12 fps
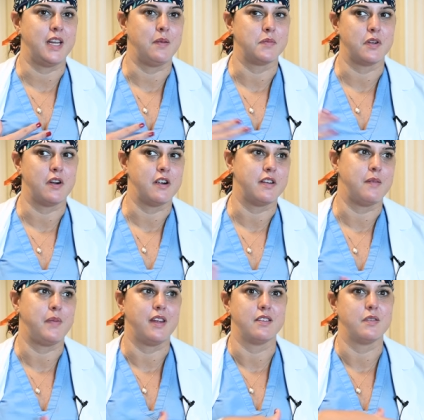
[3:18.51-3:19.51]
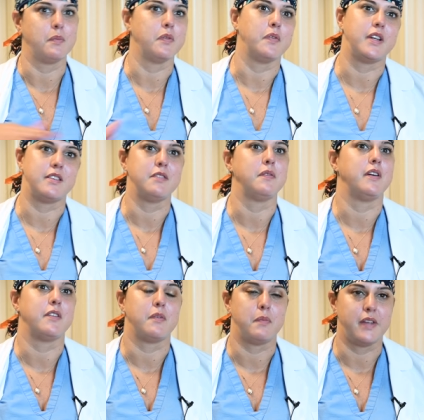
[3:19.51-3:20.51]
teams are already being deployed to
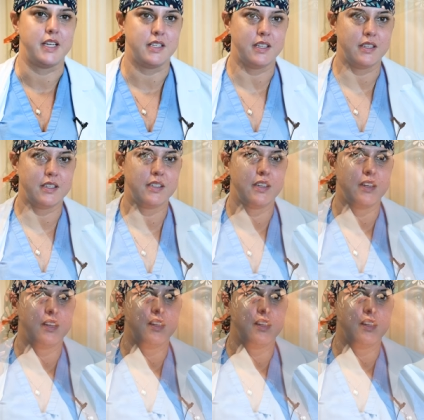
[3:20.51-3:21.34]
other places.